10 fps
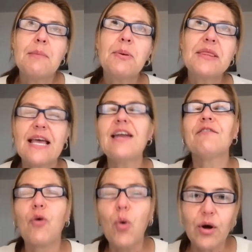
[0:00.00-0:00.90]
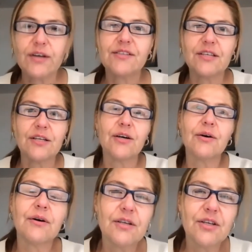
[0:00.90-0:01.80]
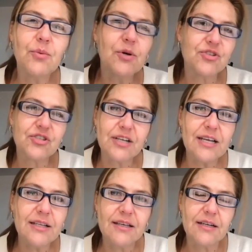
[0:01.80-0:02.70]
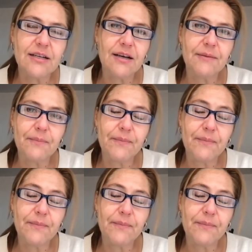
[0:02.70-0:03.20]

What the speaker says: But then of course, you know, you understand that